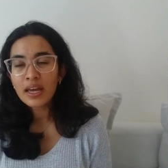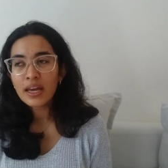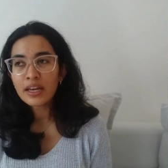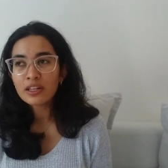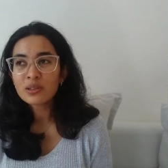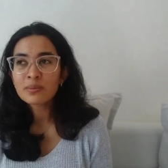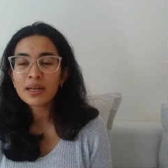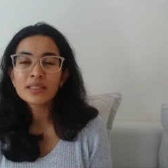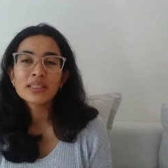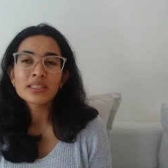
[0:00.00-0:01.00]

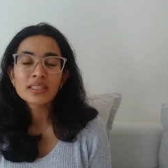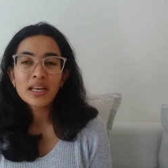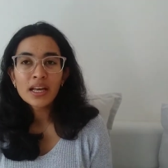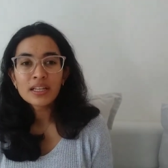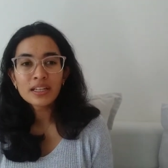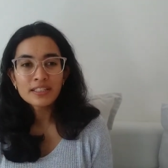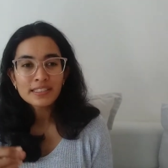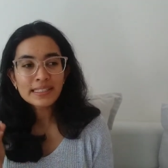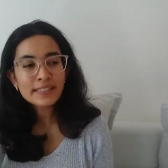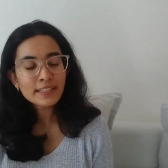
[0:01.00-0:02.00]
encompasses the
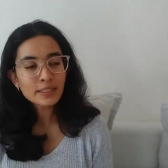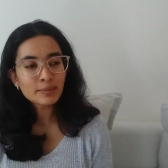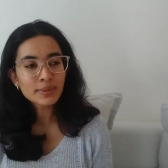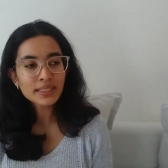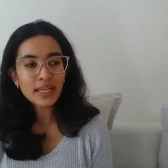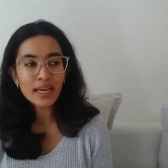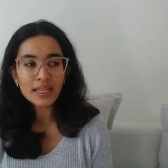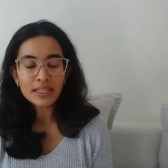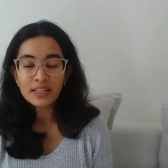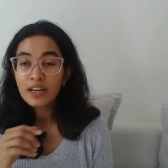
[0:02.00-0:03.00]
themes
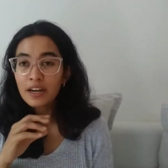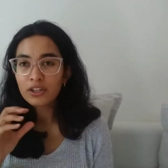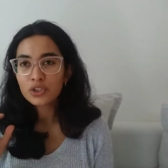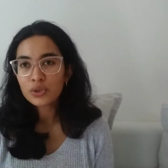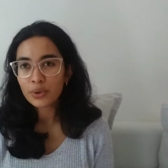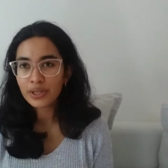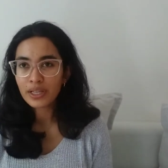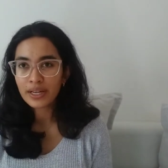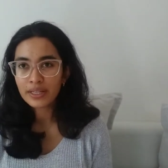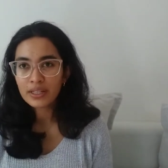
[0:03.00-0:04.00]
and the entire
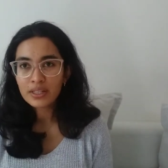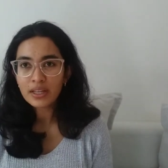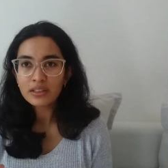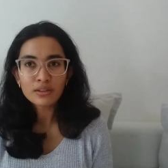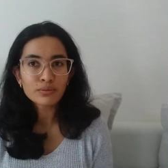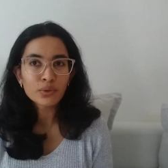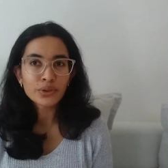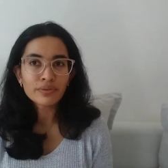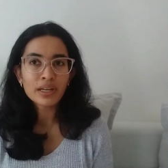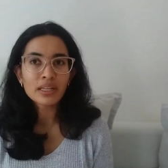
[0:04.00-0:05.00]
storyline that the four
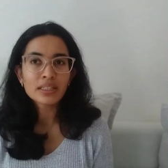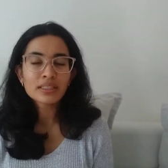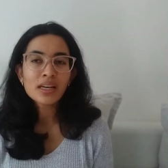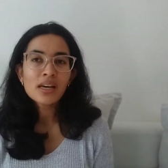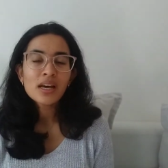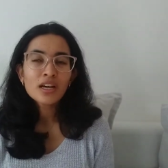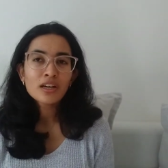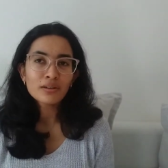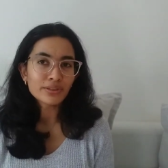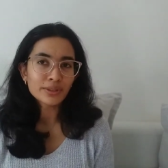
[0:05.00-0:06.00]
novellas
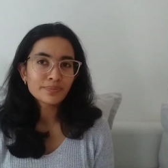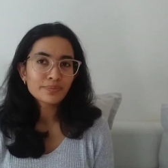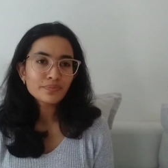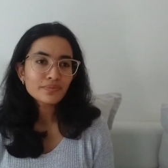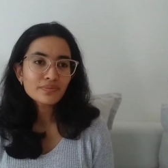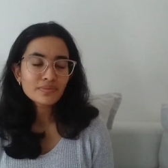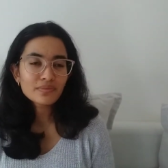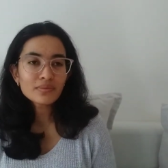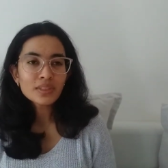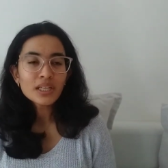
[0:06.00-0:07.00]
cover.
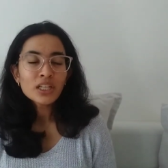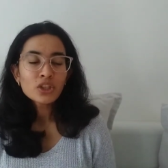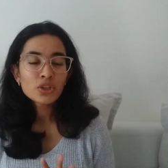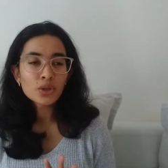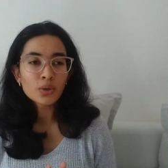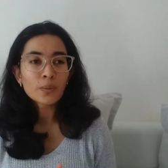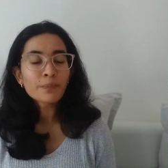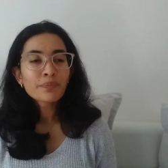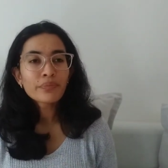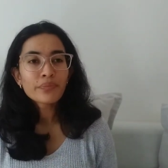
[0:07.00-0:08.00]
So
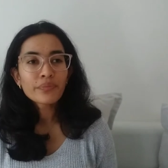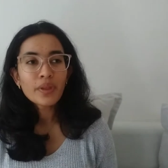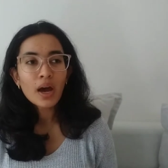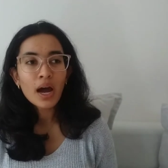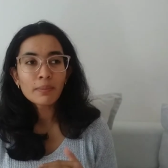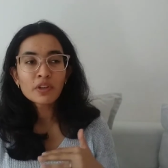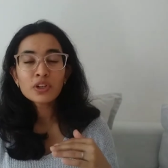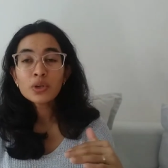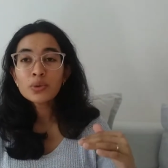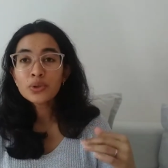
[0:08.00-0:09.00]
I'm going to
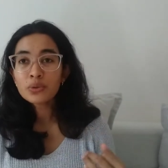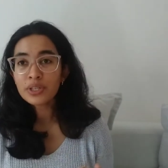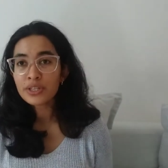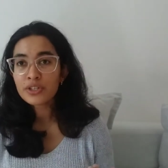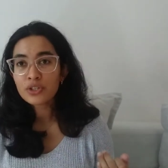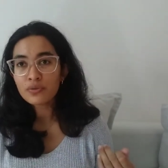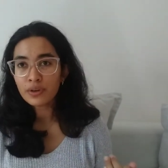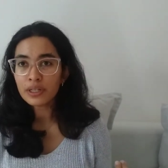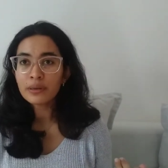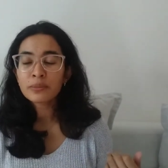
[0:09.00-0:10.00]
go through each
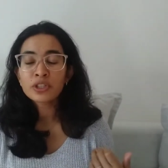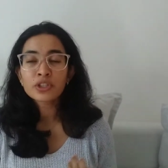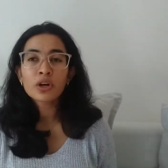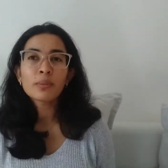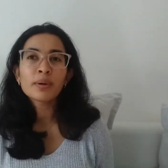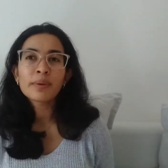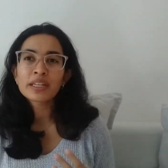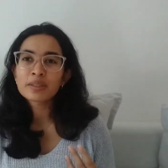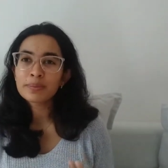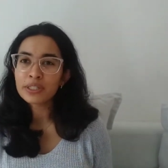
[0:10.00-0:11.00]
novella. I'm going to talk about my
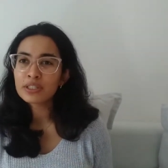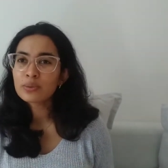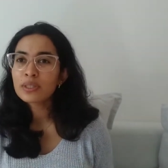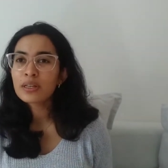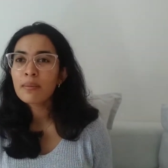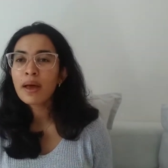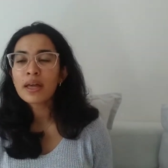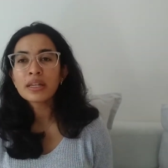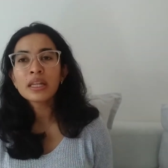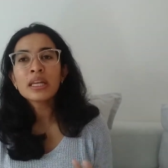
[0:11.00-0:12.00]
experience with them.
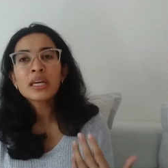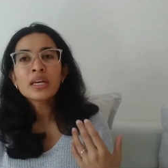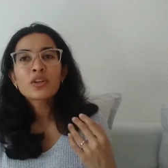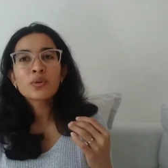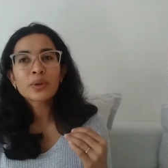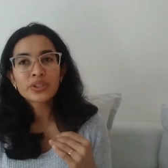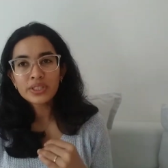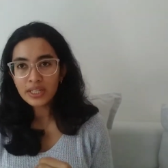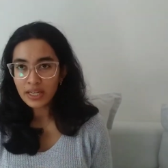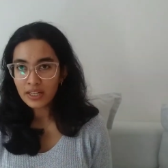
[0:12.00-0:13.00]
And towards
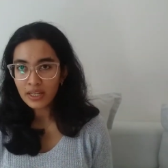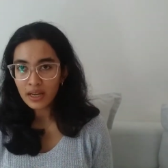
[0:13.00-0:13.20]
the end,